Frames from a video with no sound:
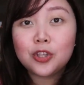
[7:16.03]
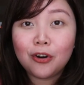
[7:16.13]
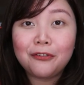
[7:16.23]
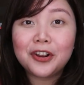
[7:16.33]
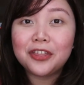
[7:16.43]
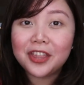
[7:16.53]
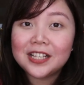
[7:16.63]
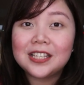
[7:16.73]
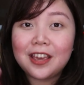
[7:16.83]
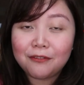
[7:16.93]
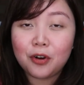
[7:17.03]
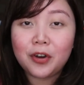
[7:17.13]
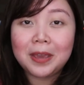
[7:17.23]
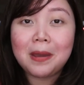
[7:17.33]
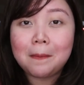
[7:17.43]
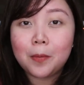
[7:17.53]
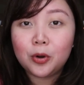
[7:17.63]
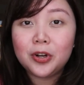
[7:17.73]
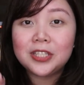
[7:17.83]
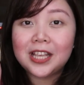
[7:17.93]
So for this giveaway, my
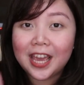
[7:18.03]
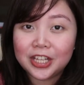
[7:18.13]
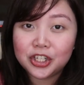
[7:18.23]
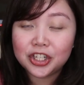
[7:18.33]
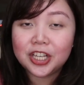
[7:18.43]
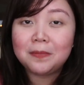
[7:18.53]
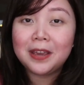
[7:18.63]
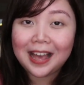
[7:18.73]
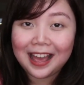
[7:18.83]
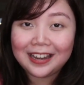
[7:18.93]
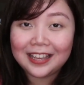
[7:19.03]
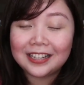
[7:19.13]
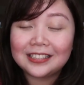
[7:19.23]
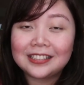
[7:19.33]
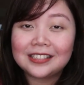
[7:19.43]
bonus entry mechanic